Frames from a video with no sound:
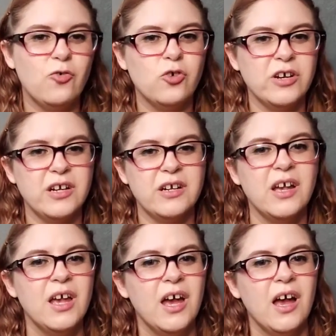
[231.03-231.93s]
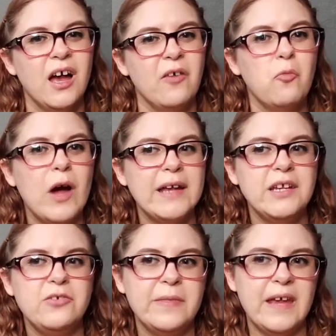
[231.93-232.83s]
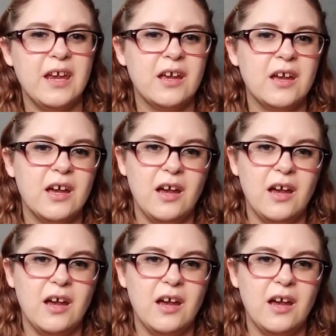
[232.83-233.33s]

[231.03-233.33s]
Or why do you think,